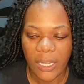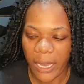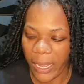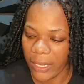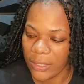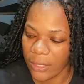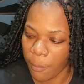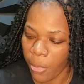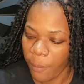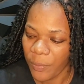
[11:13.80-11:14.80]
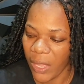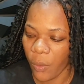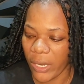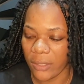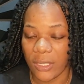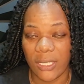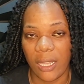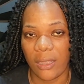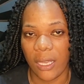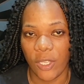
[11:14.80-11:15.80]
and I would like to say
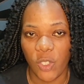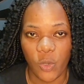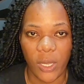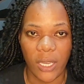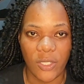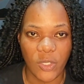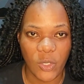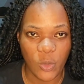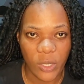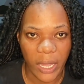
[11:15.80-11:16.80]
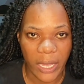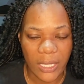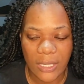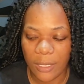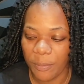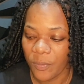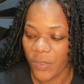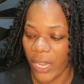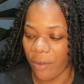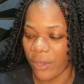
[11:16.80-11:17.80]
thank you again to you guys.
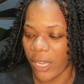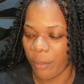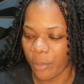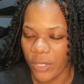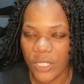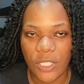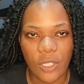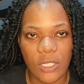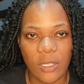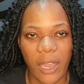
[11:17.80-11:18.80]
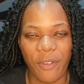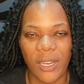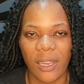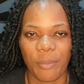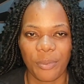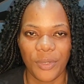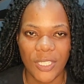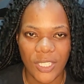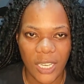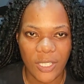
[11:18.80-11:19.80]
I really
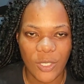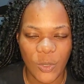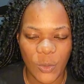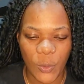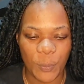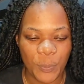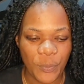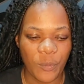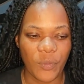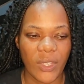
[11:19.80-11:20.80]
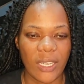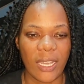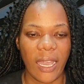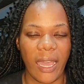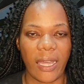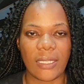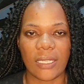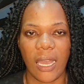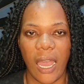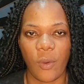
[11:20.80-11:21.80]
appreciate you, and
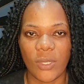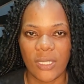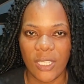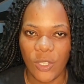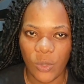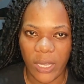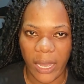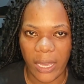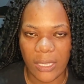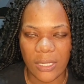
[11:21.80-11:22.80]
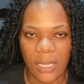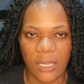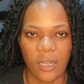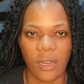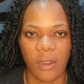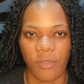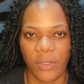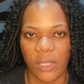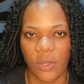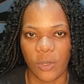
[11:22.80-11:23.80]
I will see you guys in another
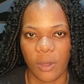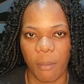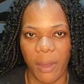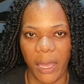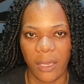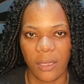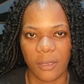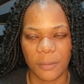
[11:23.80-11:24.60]
video. Bye.